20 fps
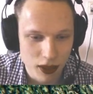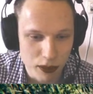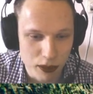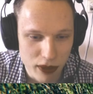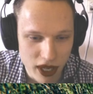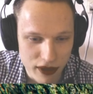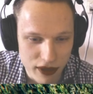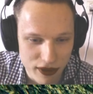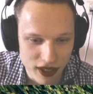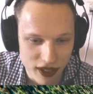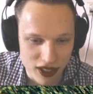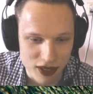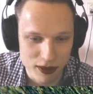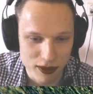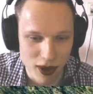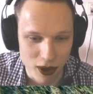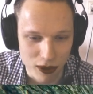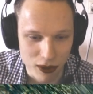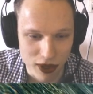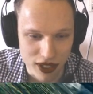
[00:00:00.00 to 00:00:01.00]
Big fan,
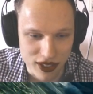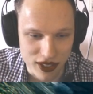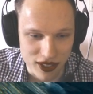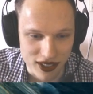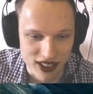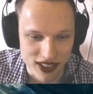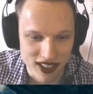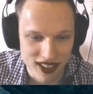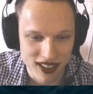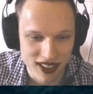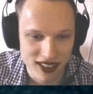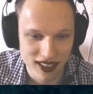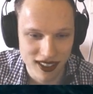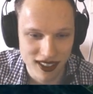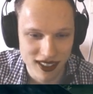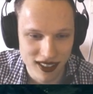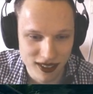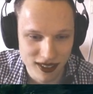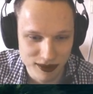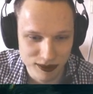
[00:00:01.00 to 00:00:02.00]
small questions.
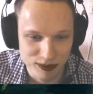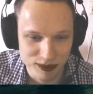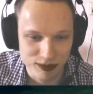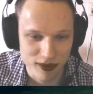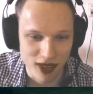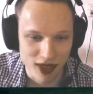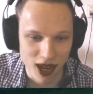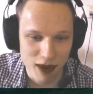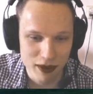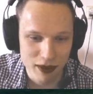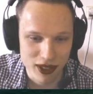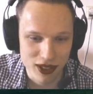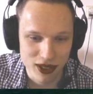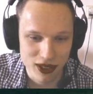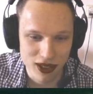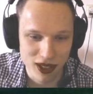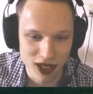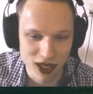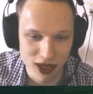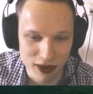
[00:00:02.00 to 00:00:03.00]
How much do
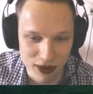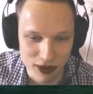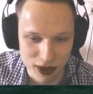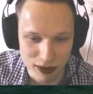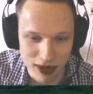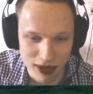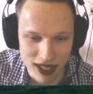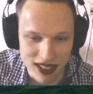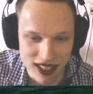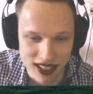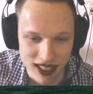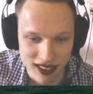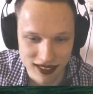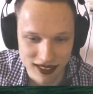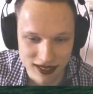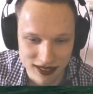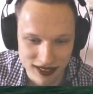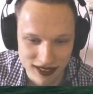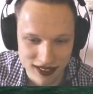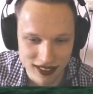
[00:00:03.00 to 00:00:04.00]
you love your bed yet?
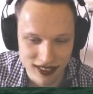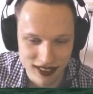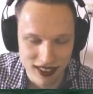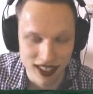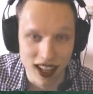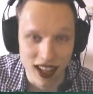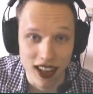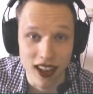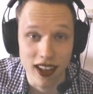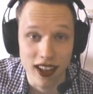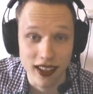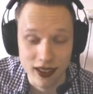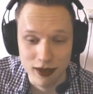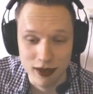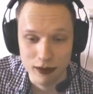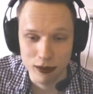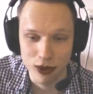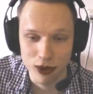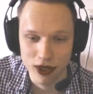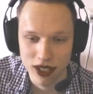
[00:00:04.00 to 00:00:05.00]
A lot.
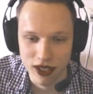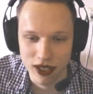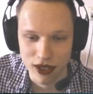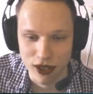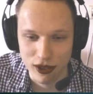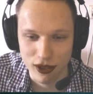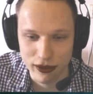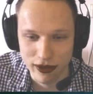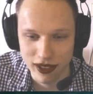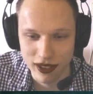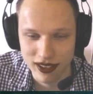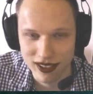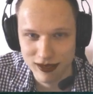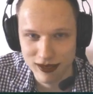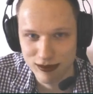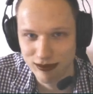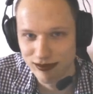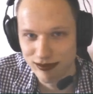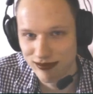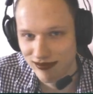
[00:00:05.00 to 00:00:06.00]
More than your girlfriend?
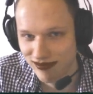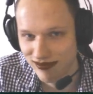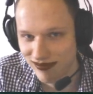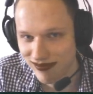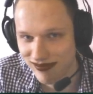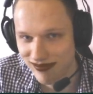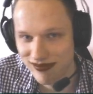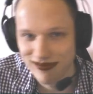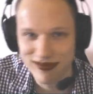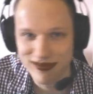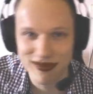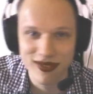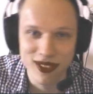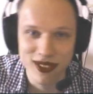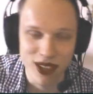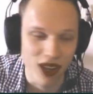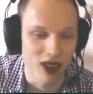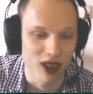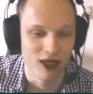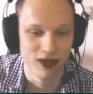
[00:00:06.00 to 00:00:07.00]

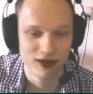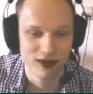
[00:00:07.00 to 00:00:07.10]
No.